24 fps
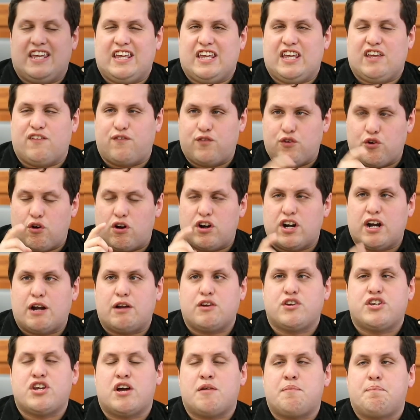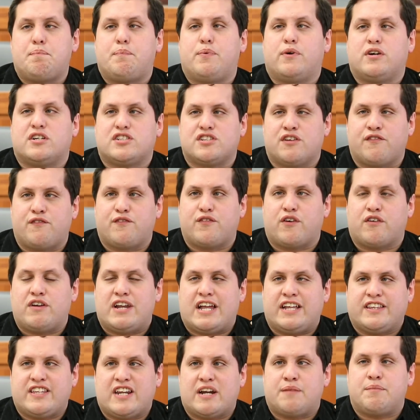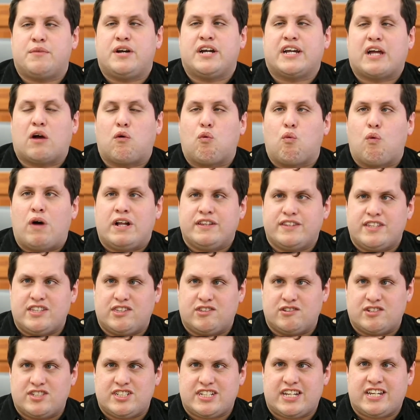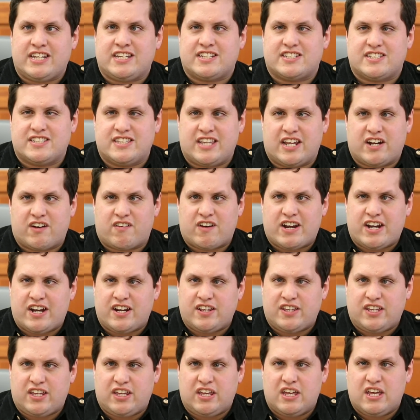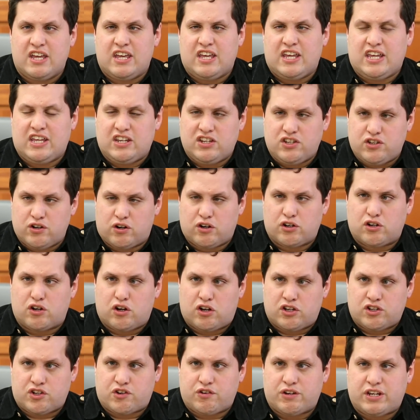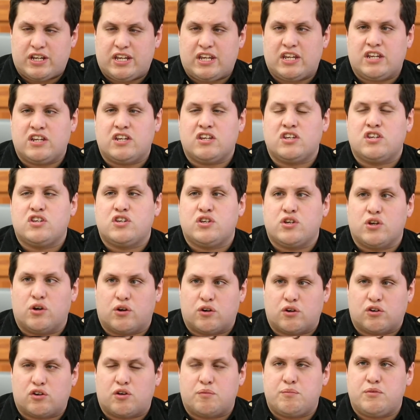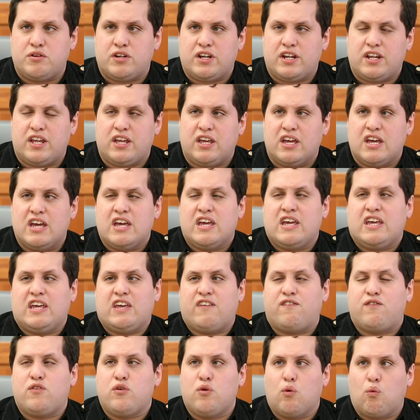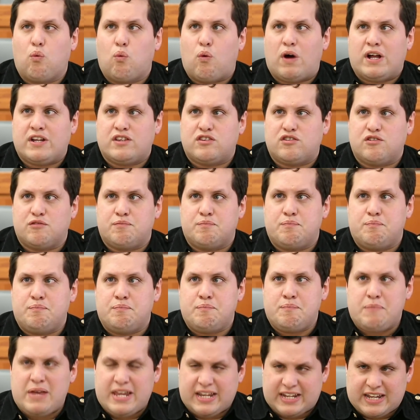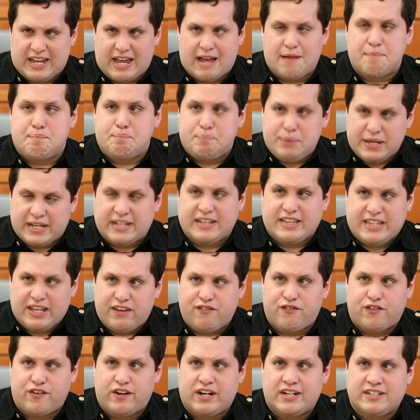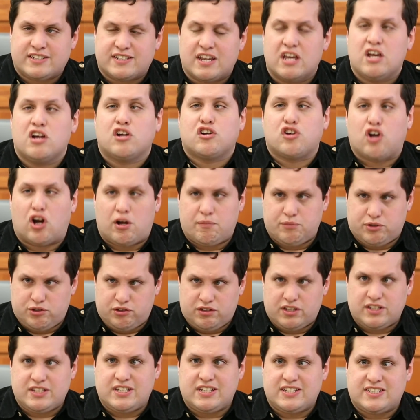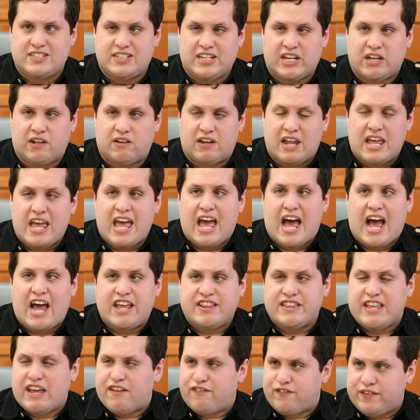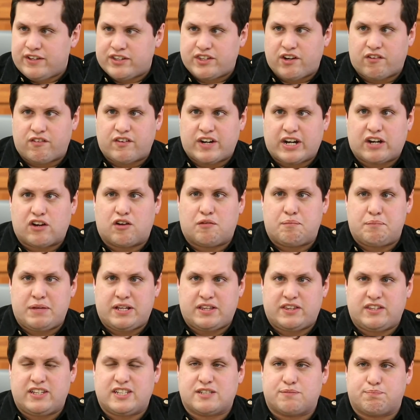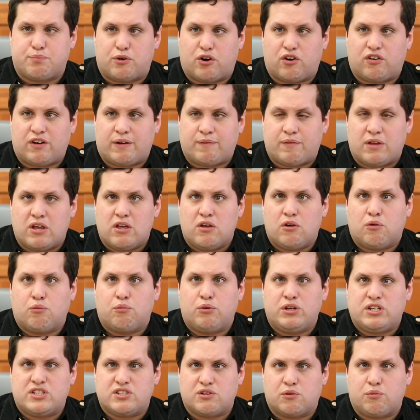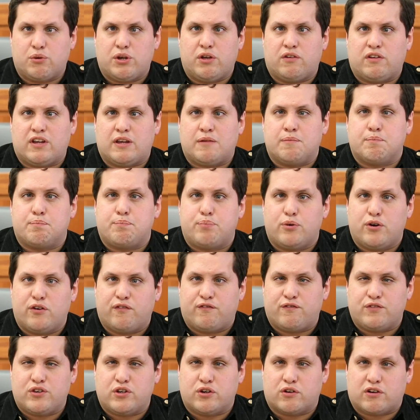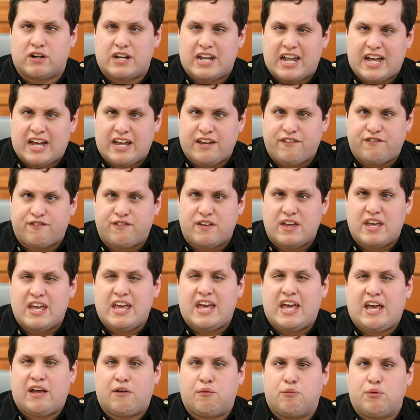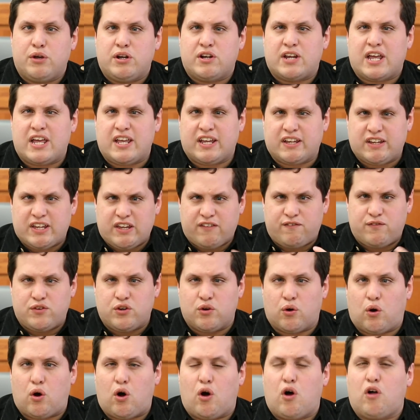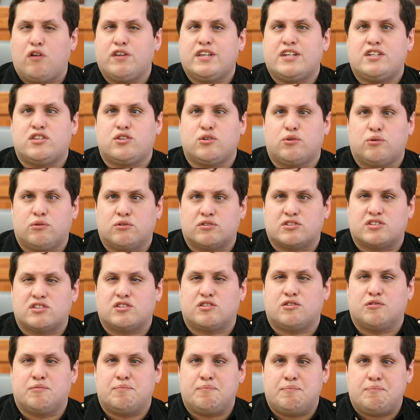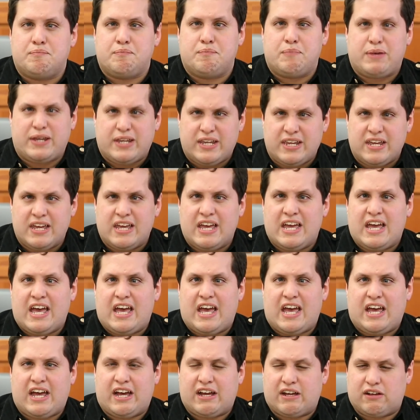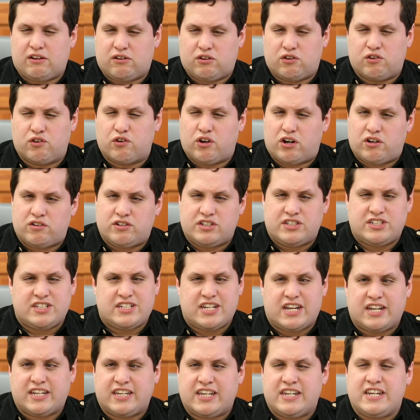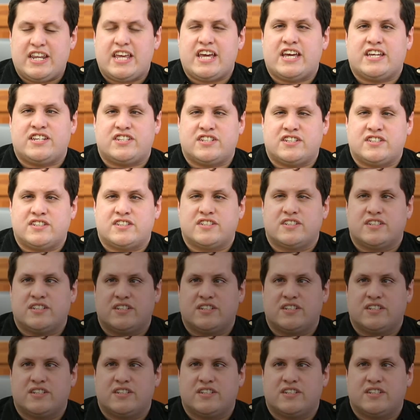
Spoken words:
If you are a young person from Latin America wanting to change the reality in your country, in your community, if you want to make a big difference, come to the GCL. I definitely recommend this program, which will improve your life and will give you all the tools to be a ground-shaking agent.